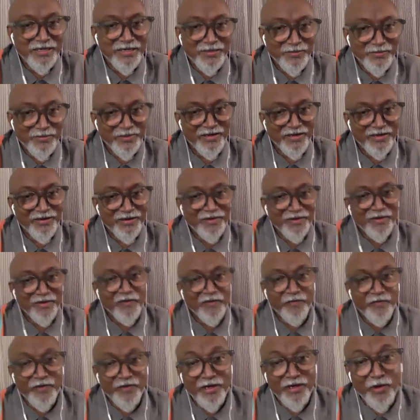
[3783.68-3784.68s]
we, uh,
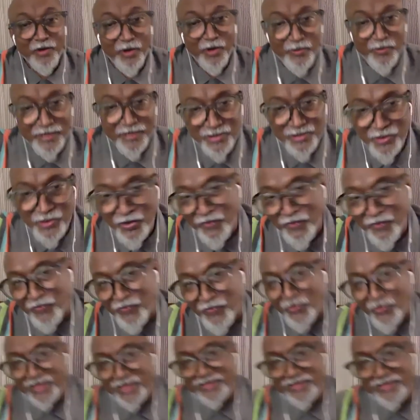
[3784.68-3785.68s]
we always look
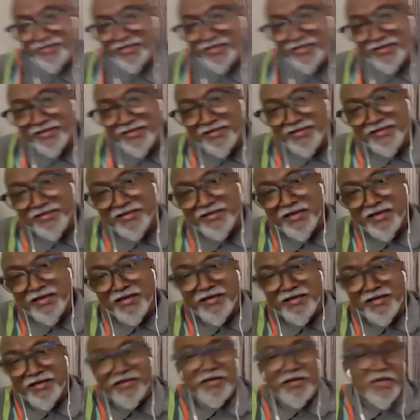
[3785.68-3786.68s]
for aesthetics
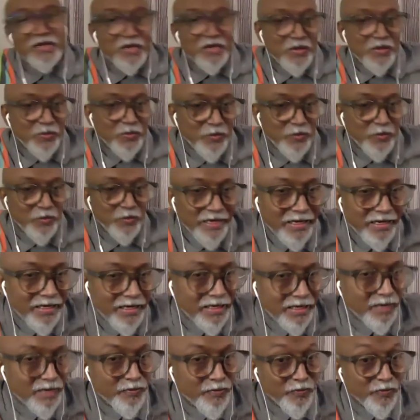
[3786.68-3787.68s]
and
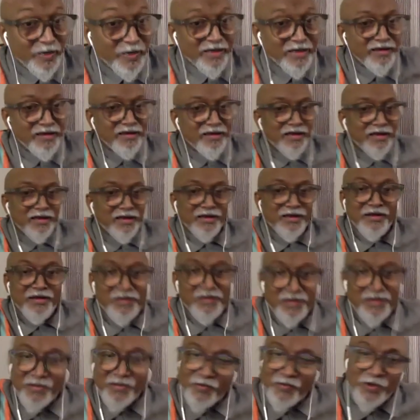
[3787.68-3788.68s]
where and when and
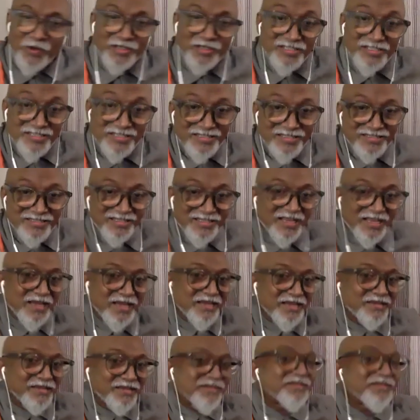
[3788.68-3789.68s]
what's the
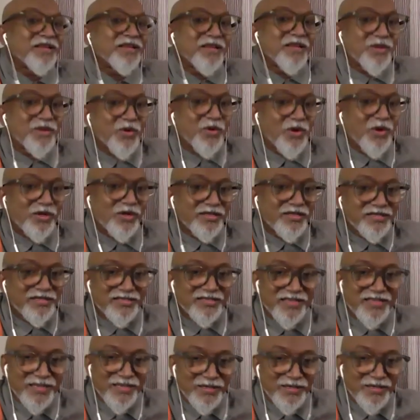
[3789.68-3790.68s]
sites all these
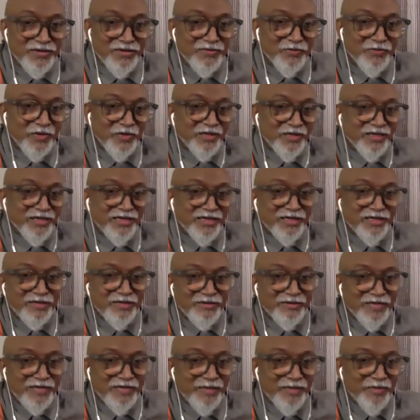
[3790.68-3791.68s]
kind of what kind
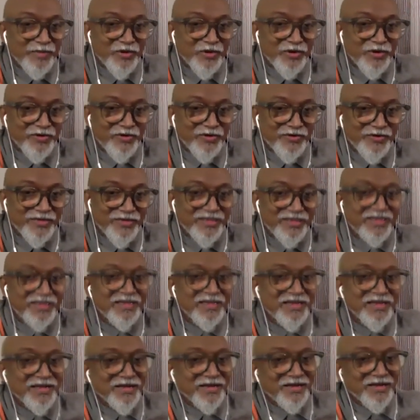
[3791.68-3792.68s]
of typography
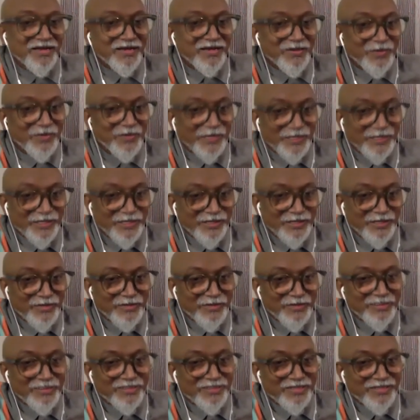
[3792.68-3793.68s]
uh, what kind
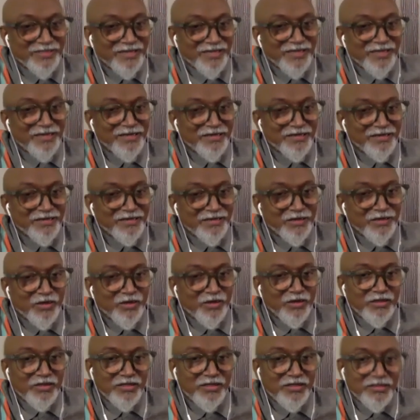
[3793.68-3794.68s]
of design
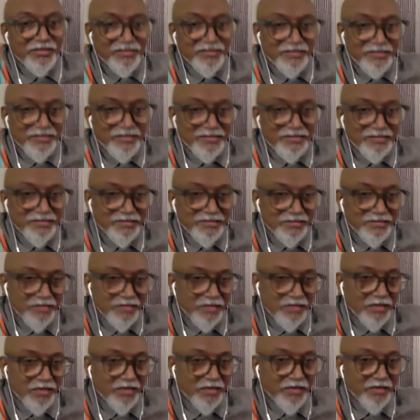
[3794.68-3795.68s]
all these things
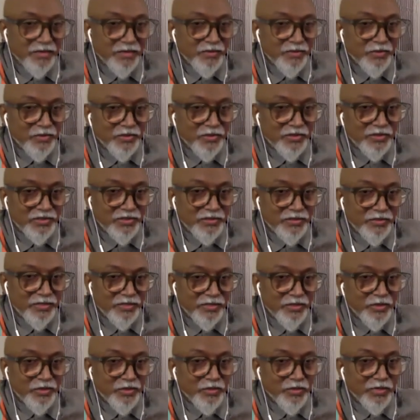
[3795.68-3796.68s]
are important
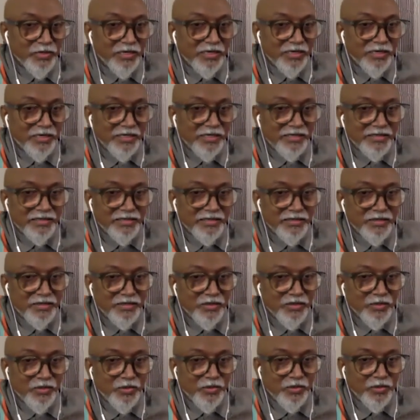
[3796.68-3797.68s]
when you're marketing
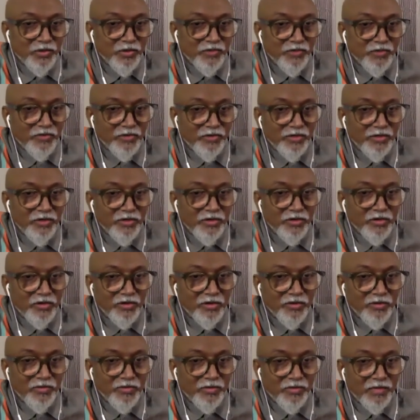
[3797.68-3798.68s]
your portfolio
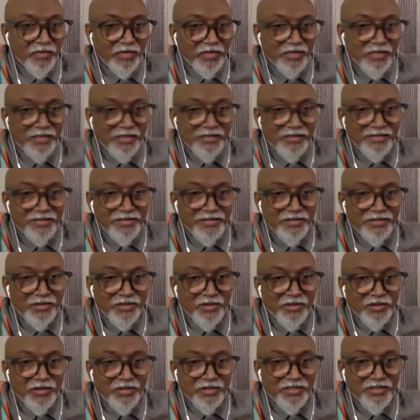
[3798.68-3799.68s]
or marketing
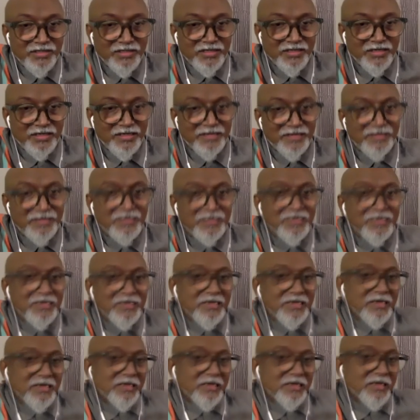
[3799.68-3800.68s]
your design
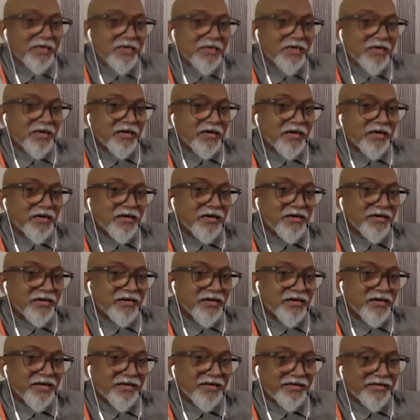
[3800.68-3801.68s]
uh,
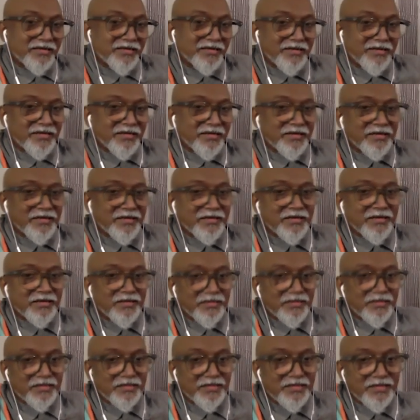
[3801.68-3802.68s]
I think
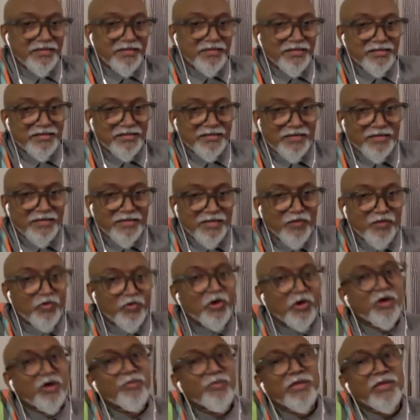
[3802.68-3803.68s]
these
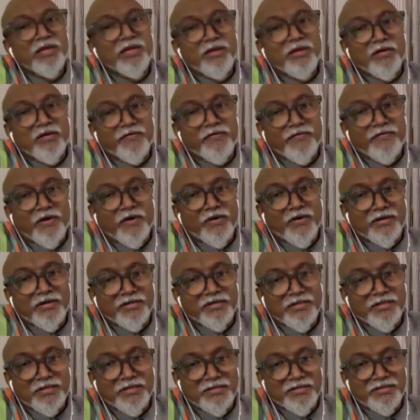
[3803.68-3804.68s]
involvement of our
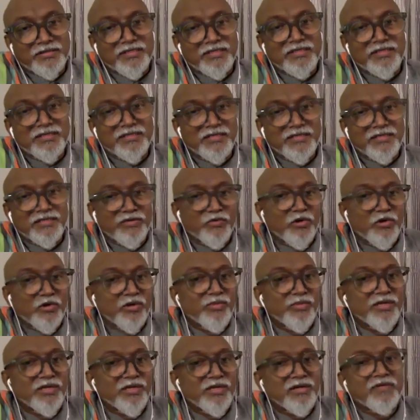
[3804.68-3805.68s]
trustees,
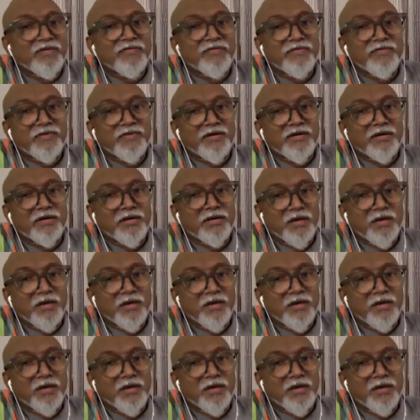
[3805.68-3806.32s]
involvement of uh,